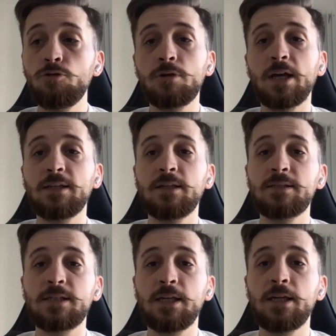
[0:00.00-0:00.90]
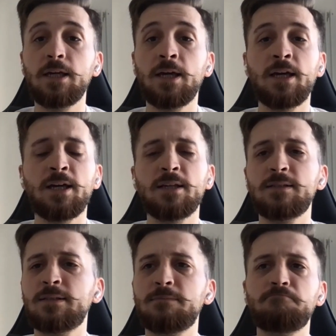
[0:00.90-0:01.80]
you can see
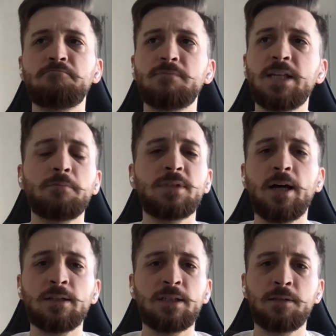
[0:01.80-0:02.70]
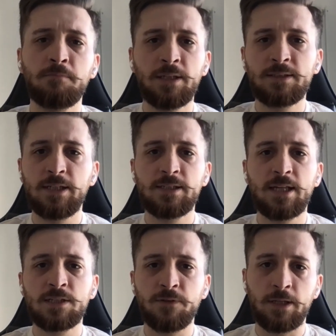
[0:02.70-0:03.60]
some of the other metrics
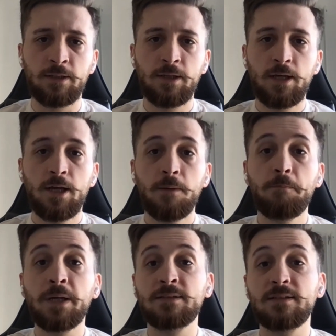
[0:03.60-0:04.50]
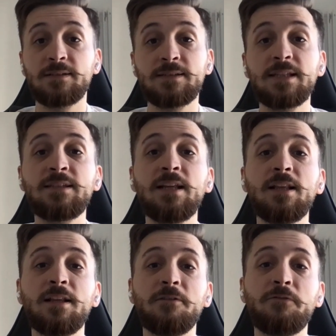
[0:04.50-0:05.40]
as well. But
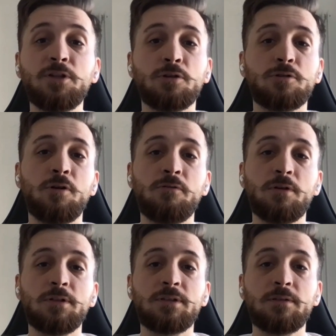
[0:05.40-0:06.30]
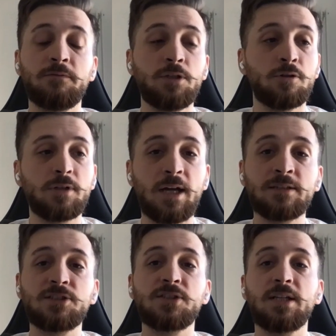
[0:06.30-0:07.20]
still, we don't know, we don't
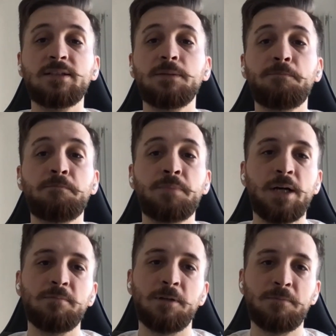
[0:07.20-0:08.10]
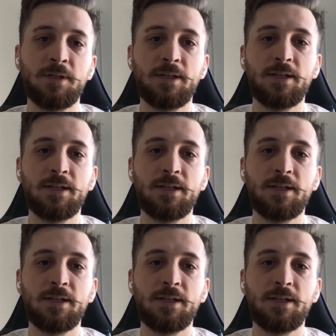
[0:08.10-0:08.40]
understand the problem.